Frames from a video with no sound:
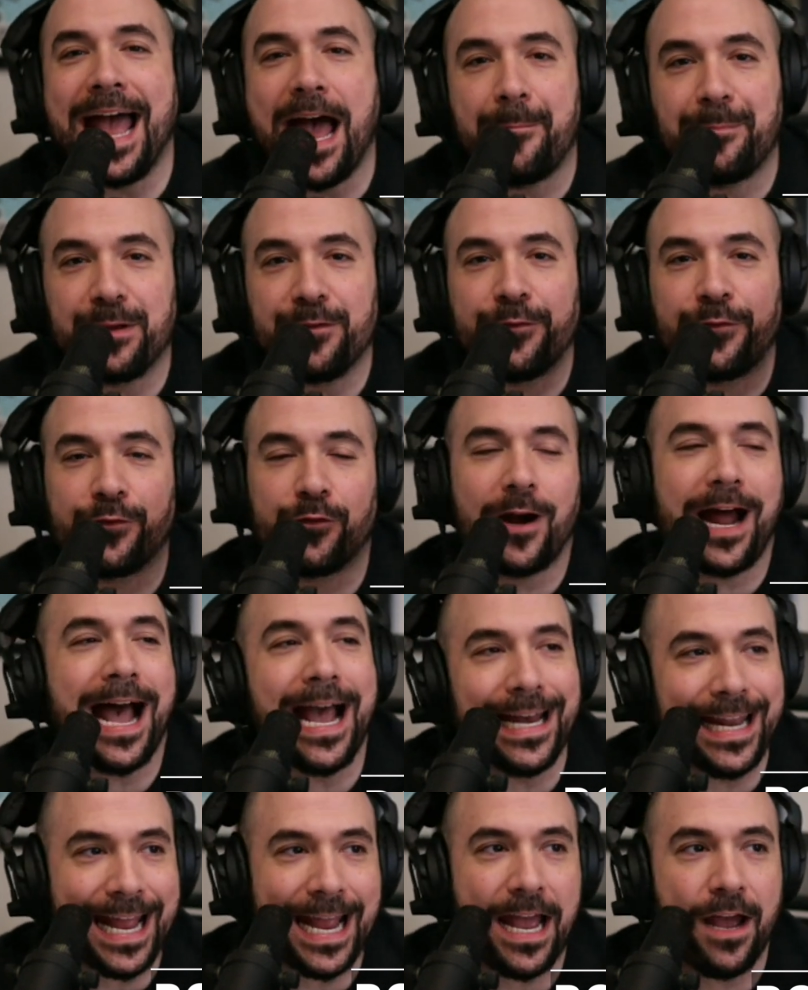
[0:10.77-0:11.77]
Happy
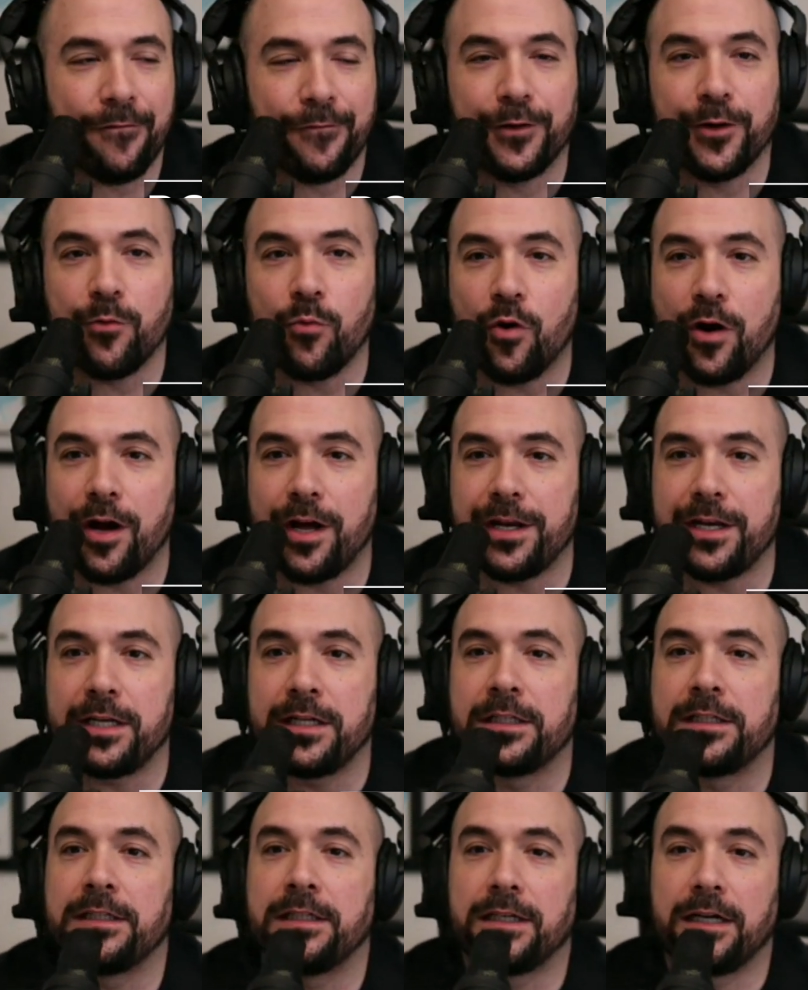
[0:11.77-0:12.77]
Friday,
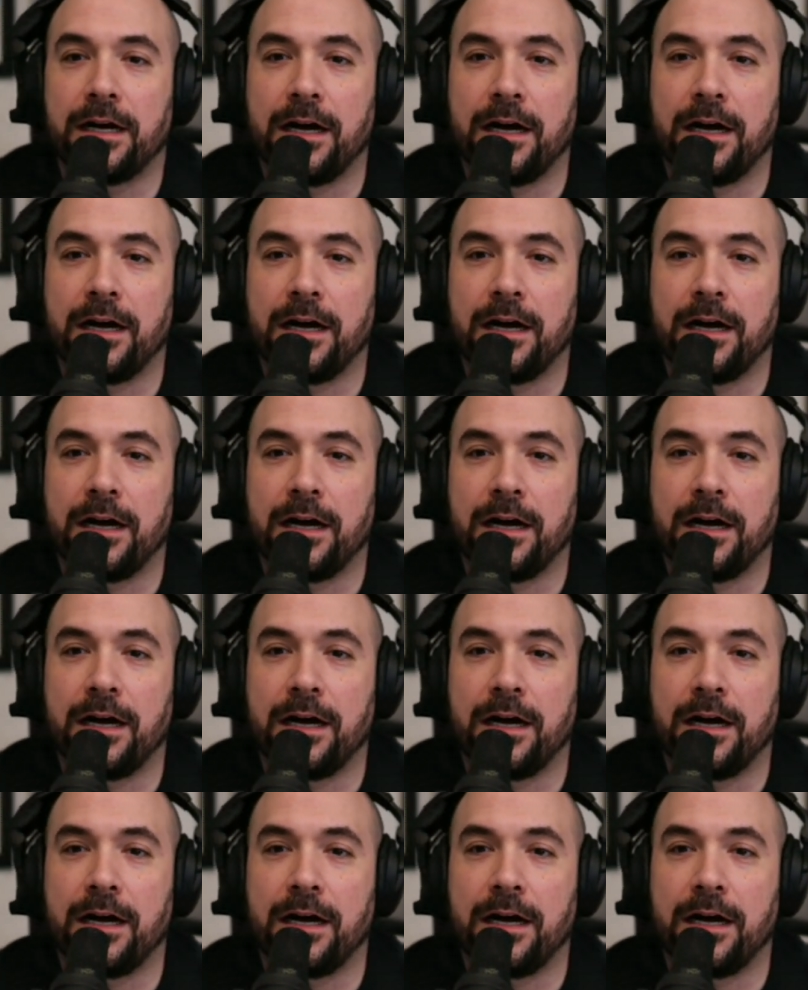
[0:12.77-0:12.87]
everyone.